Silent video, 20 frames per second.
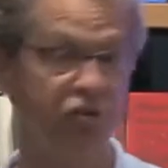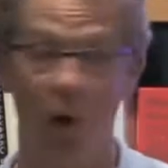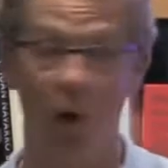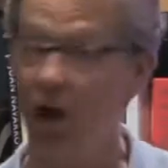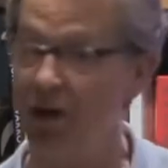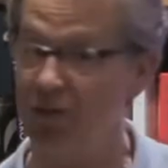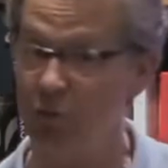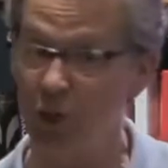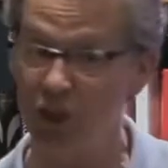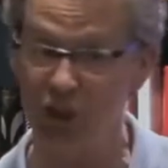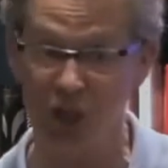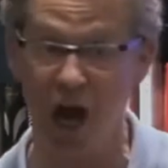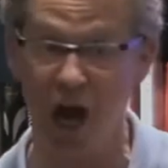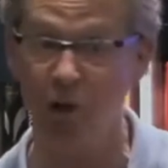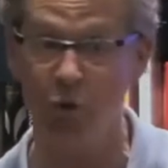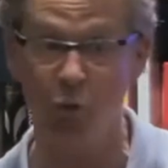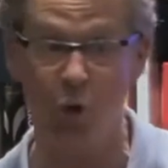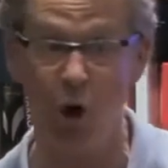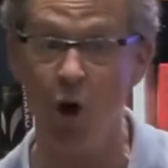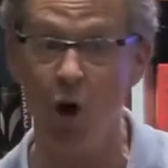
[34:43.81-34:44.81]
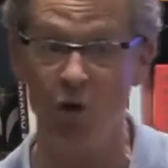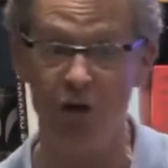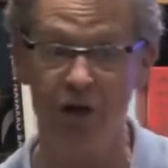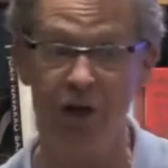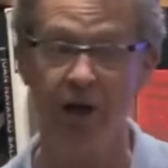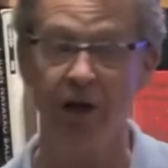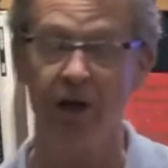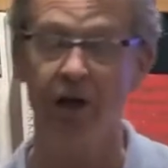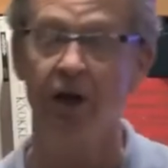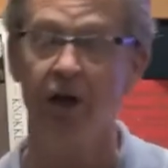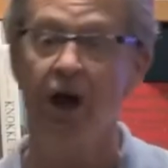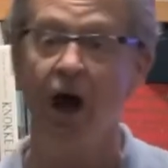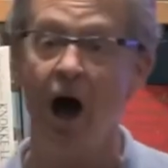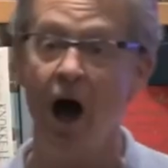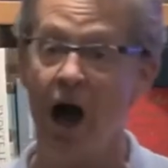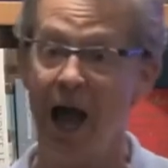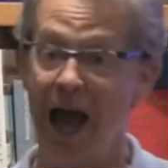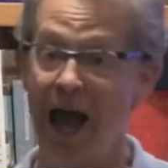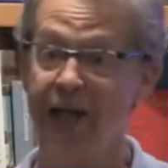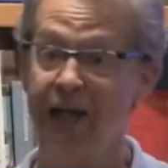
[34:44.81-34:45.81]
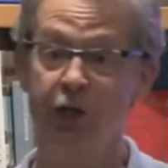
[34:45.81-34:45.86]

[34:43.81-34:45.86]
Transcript: all of which I wrote, and you